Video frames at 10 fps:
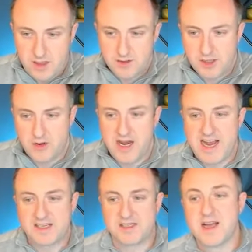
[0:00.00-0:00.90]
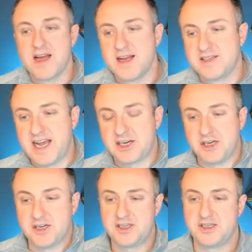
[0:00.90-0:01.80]
So the next section
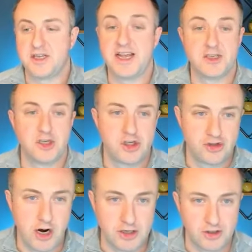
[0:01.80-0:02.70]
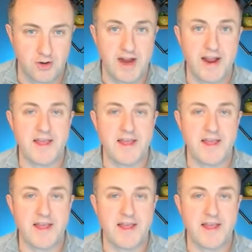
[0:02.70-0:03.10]
is the structure, right?